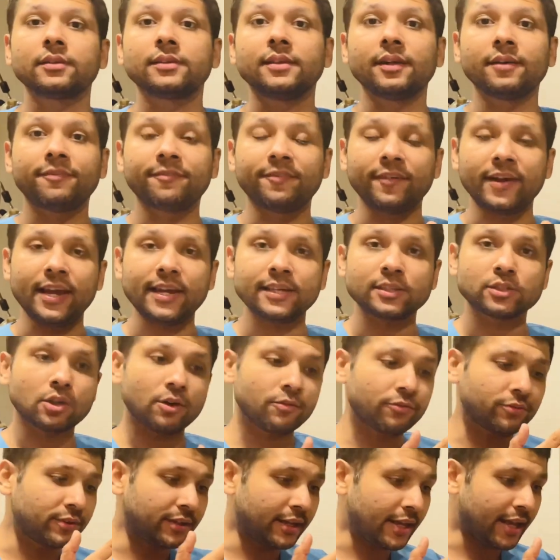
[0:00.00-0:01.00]
the phase
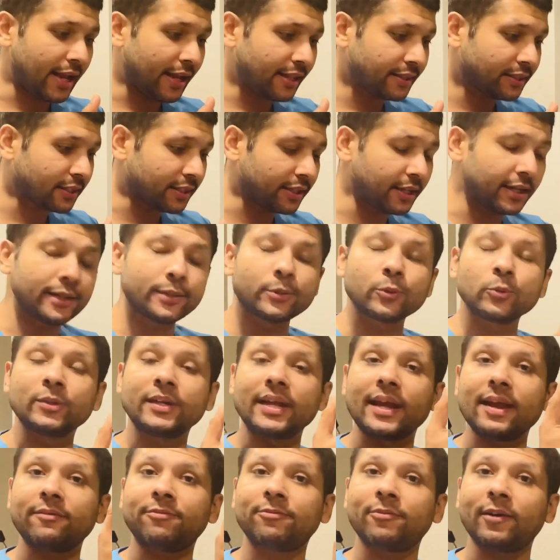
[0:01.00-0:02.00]
of day 3 to
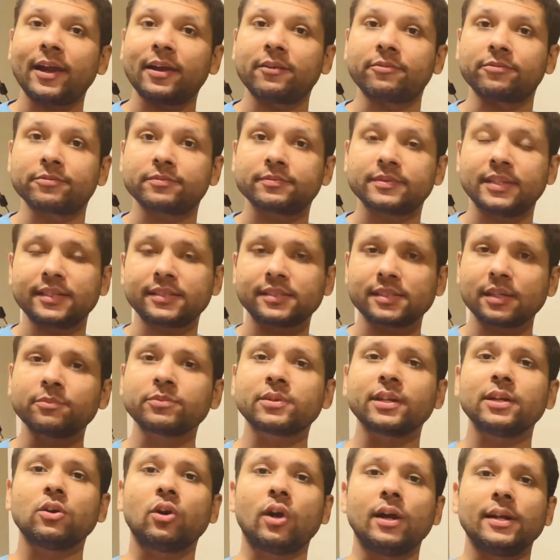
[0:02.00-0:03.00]
day 5. There is
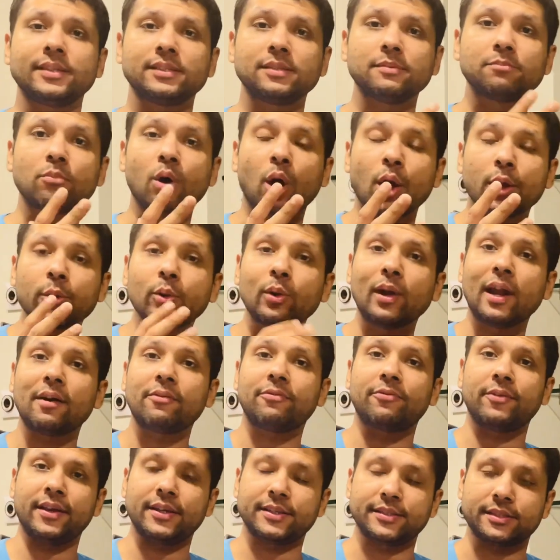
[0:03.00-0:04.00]
something called the
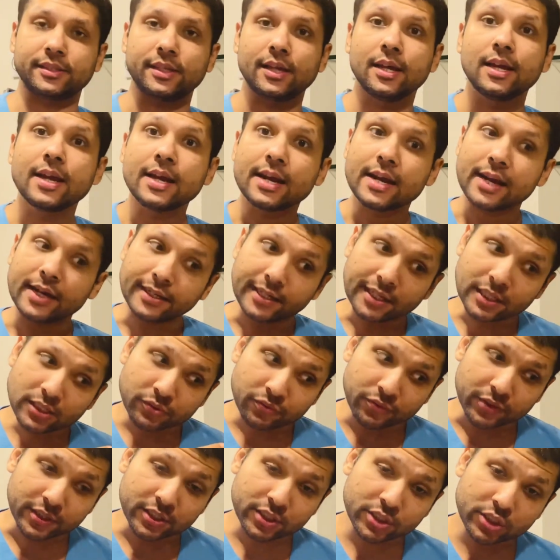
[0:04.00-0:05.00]
morula phase. It has
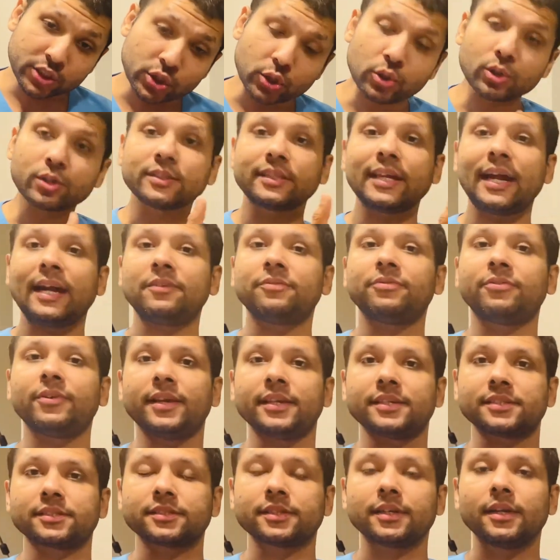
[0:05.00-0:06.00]
withstood that
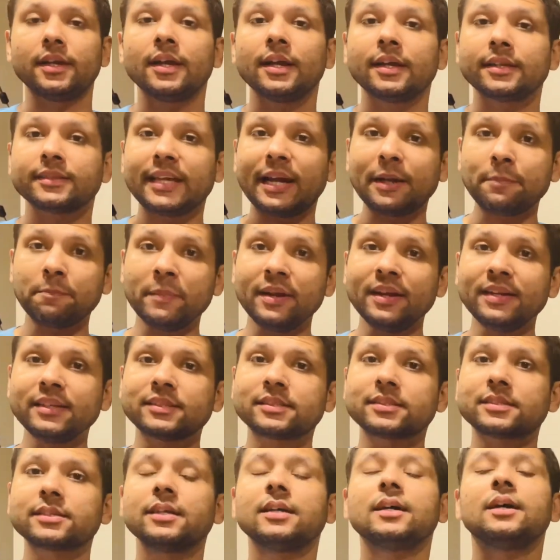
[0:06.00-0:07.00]
phase. That
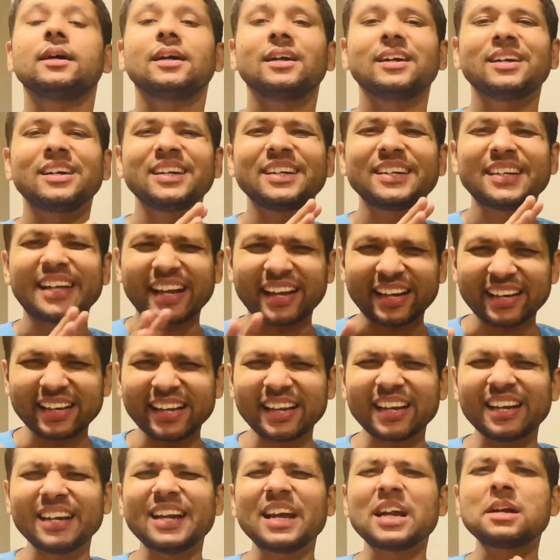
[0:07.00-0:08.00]
means,
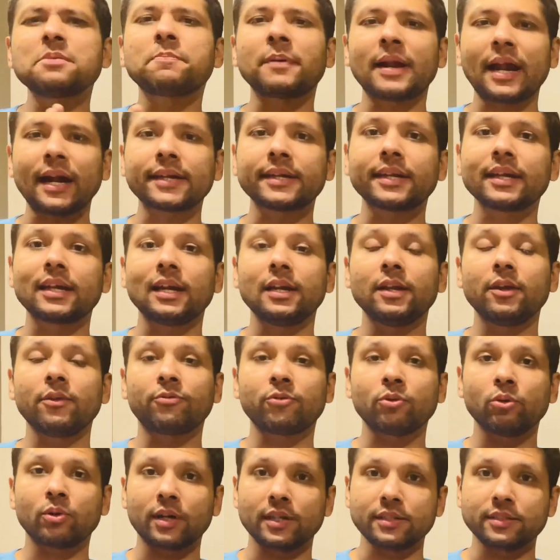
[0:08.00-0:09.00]
technically and practically,
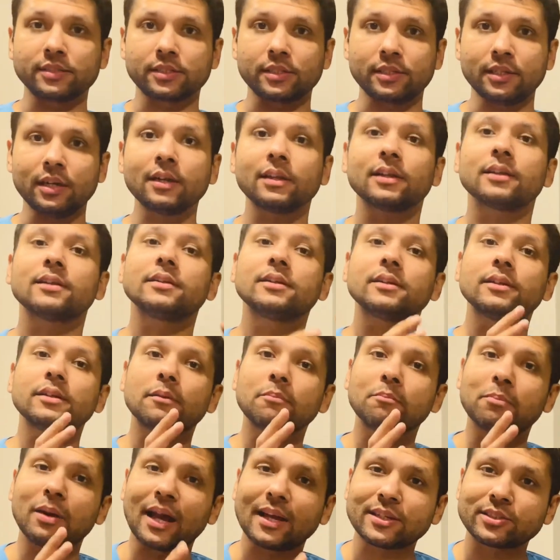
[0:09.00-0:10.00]
if you consider,
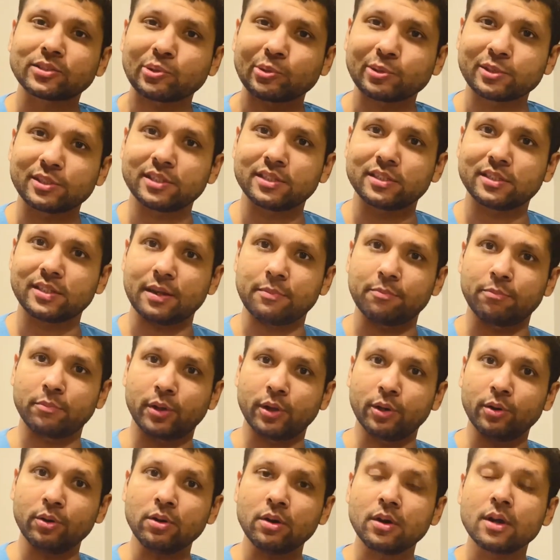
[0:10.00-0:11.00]
blastocyst
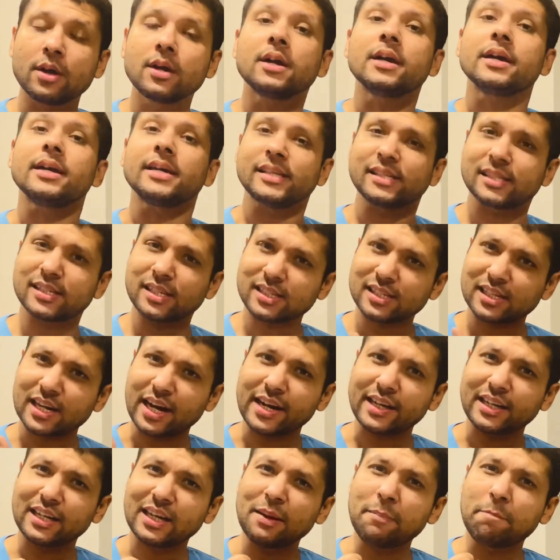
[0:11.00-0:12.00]
embryo is a
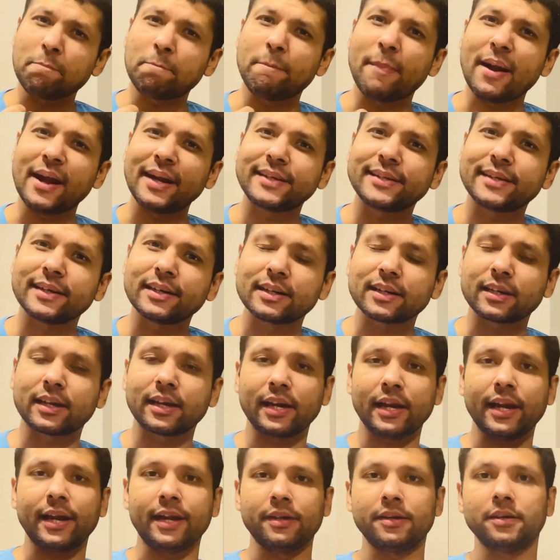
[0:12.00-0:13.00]
slightly better
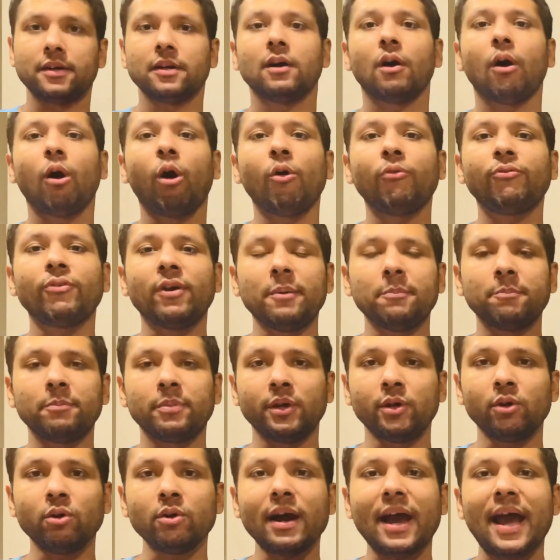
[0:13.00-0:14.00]
grade of
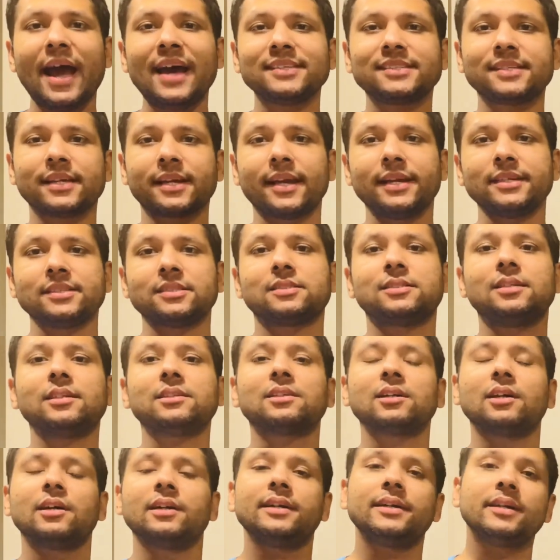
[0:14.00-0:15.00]
embryo as against the
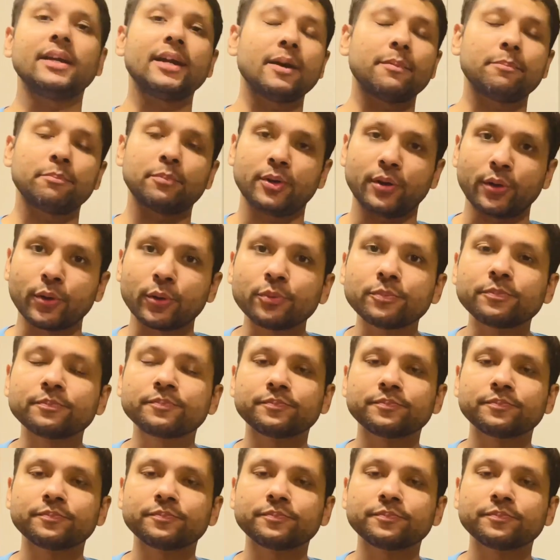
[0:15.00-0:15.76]
3rd day embryo.